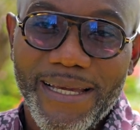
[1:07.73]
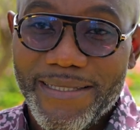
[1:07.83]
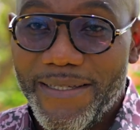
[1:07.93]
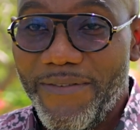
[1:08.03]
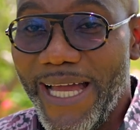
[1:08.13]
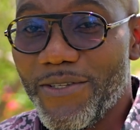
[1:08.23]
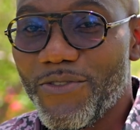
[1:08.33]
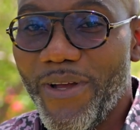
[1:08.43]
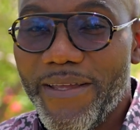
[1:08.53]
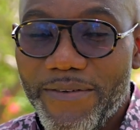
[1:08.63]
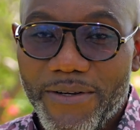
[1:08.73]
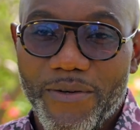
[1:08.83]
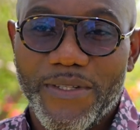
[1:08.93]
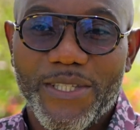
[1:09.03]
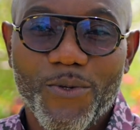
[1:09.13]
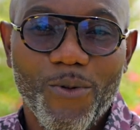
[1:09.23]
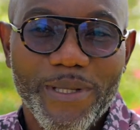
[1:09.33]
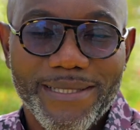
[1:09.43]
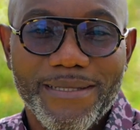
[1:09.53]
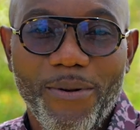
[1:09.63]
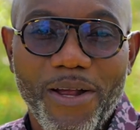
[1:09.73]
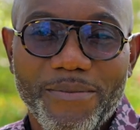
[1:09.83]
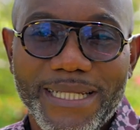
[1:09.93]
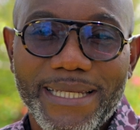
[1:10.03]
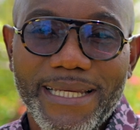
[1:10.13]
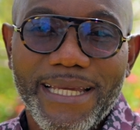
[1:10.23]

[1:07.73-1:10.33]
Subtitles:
As a van driver of the schoolmeals department,